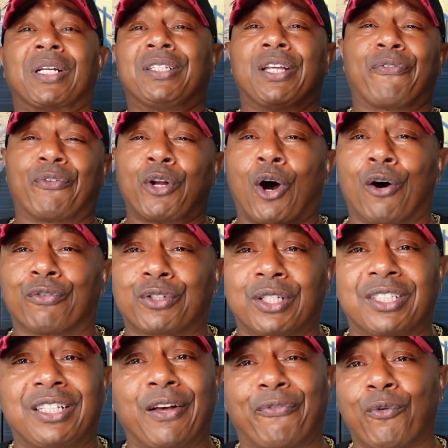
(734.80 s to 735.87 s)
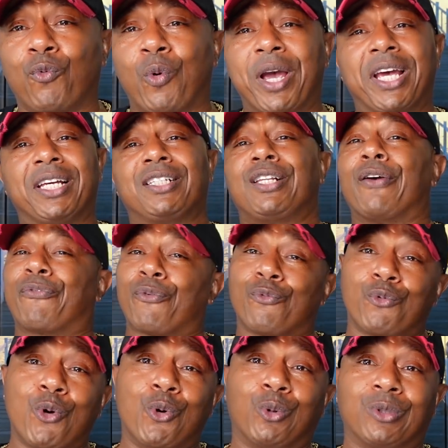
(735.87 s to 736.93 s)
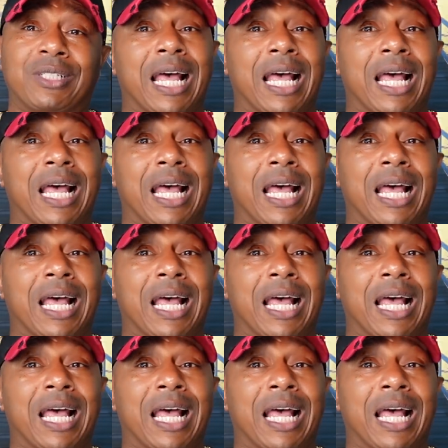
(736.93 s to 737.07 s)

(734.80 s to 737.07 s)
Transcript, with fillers: different officers, different ways, different rules.